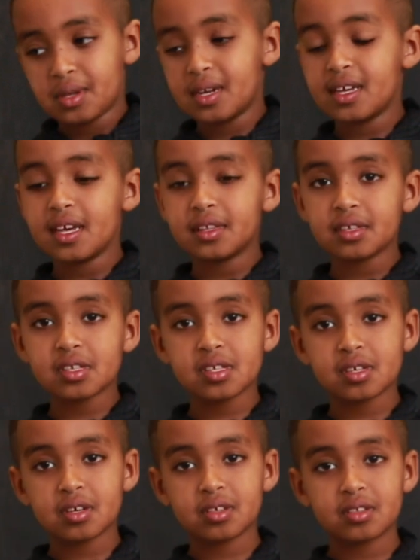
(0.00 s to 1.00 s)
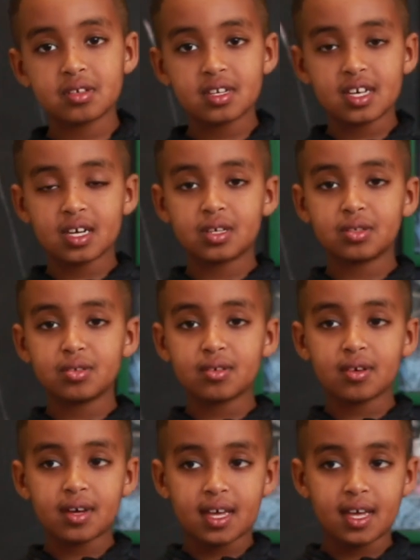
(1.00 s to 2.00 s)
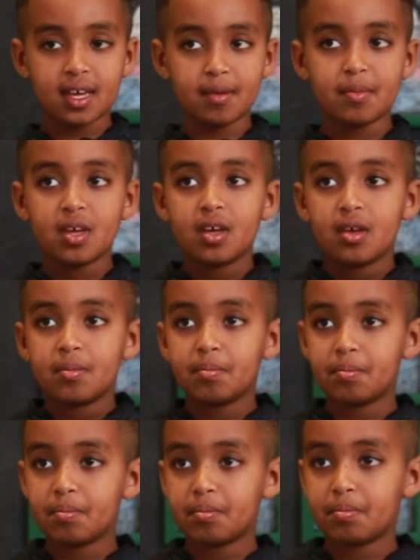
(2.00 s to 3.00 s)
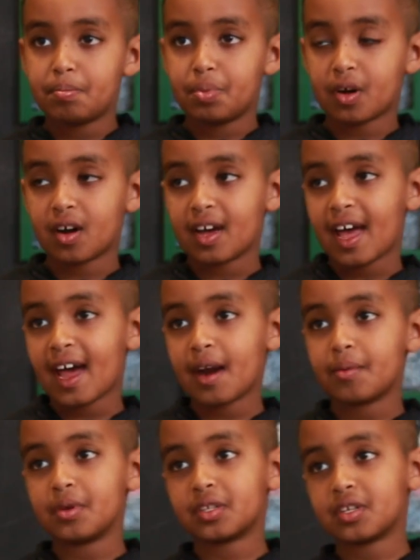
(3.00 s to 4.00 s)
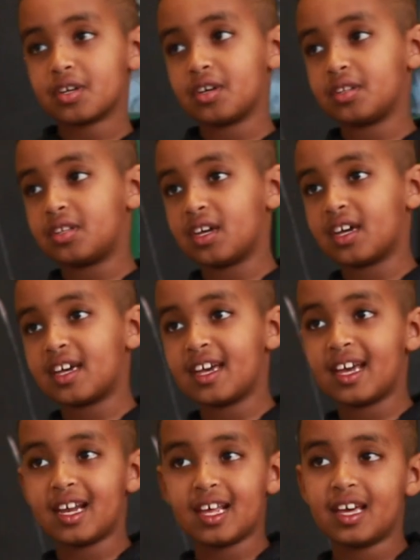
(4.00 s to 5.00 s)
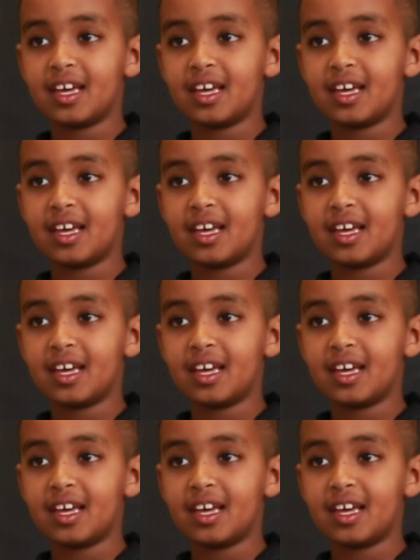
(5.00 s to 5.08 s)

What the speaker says: The leaders couldn't ignore him, but Herod couldn't kill